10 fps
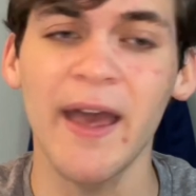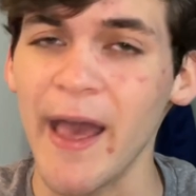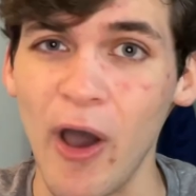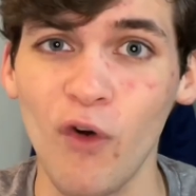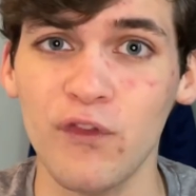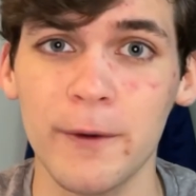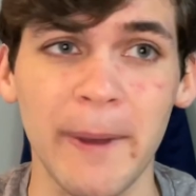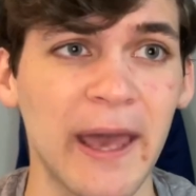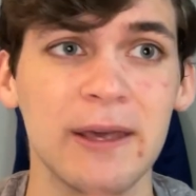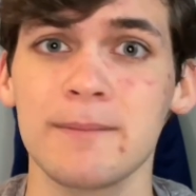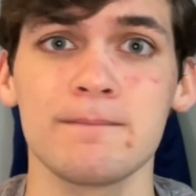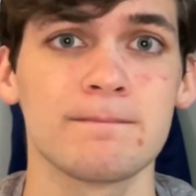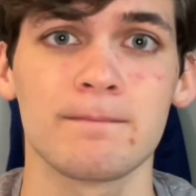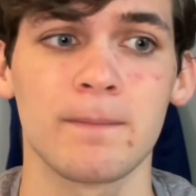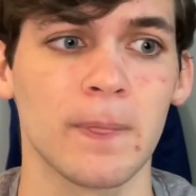Elfrid Payton,
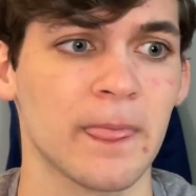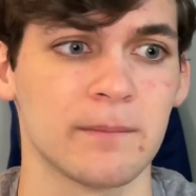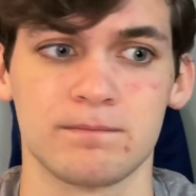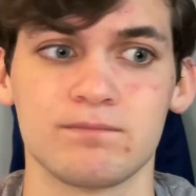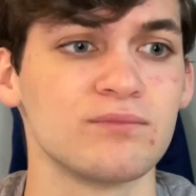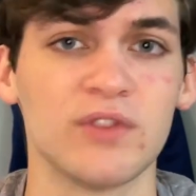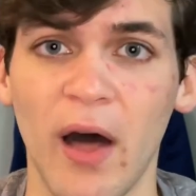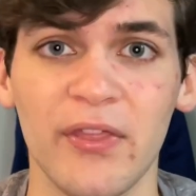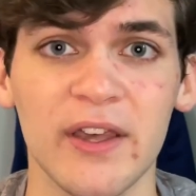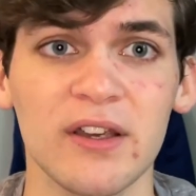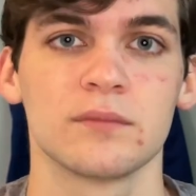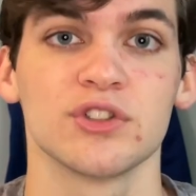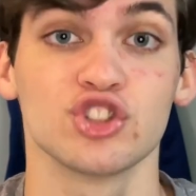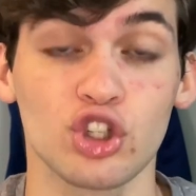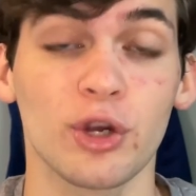nothing.
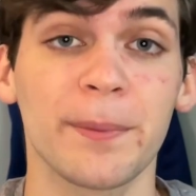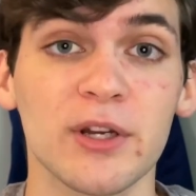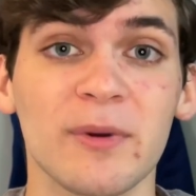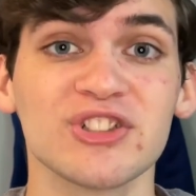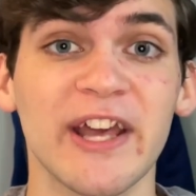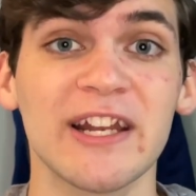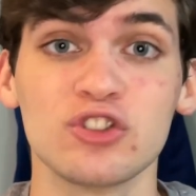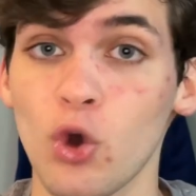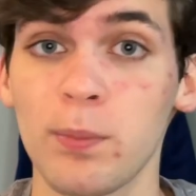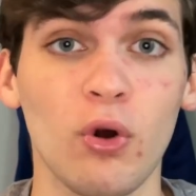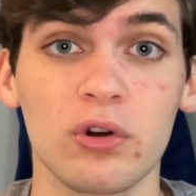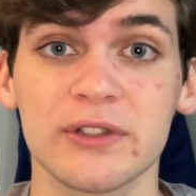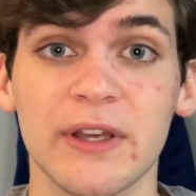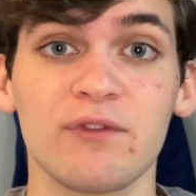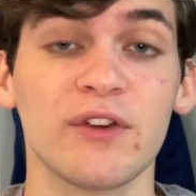So you're pretty much getting no
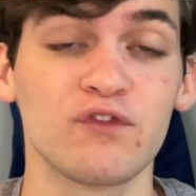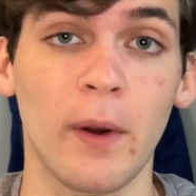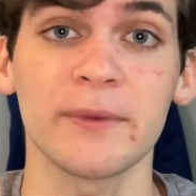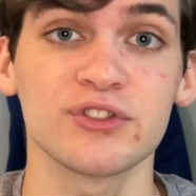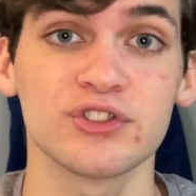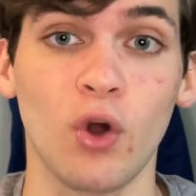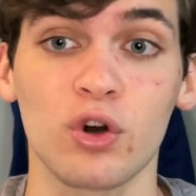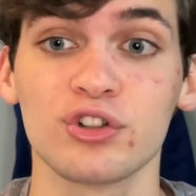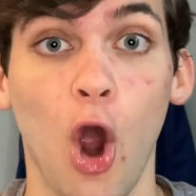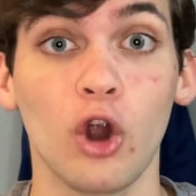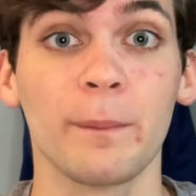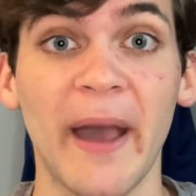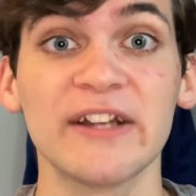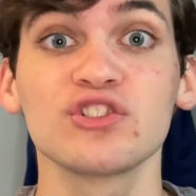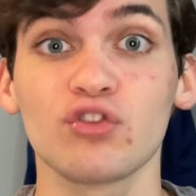productivity from your starters. Our
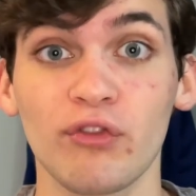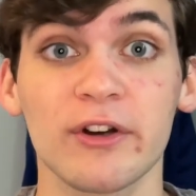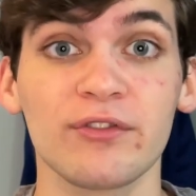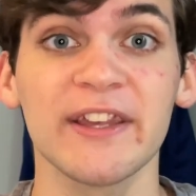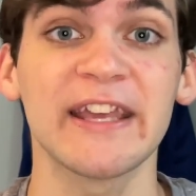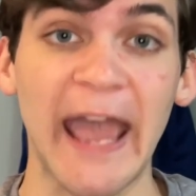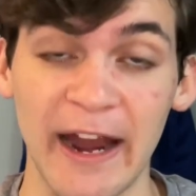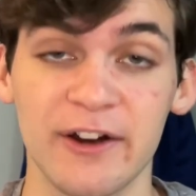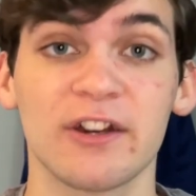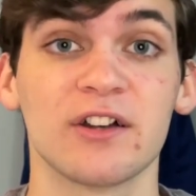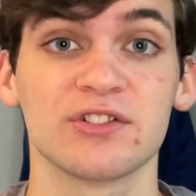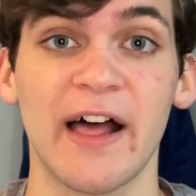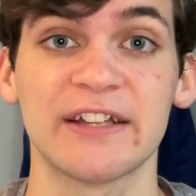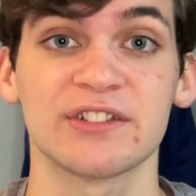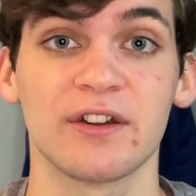bench literally carried us
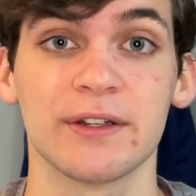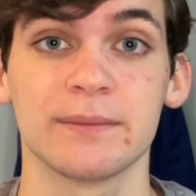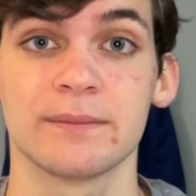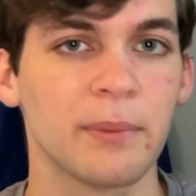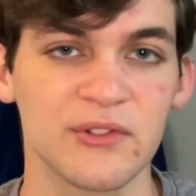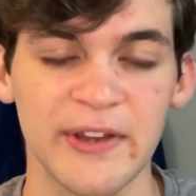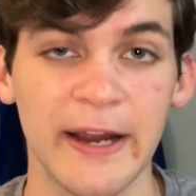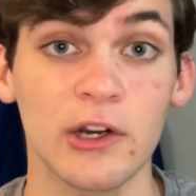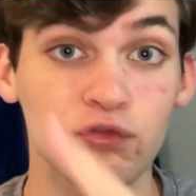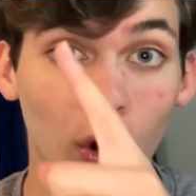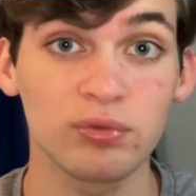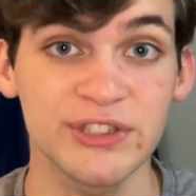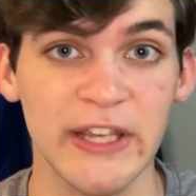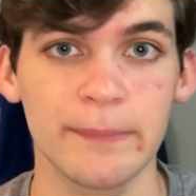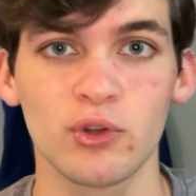last night. But Derrick Rose,
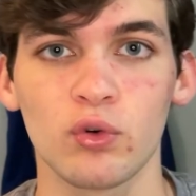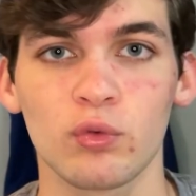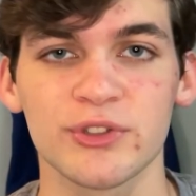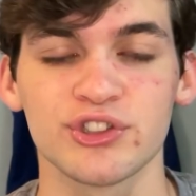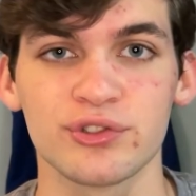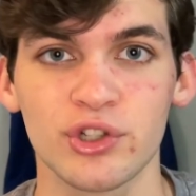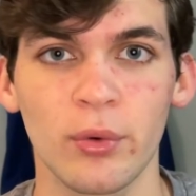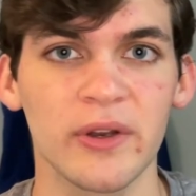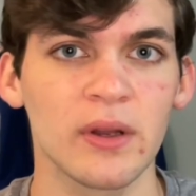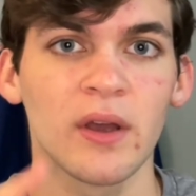keep doing what you're doing.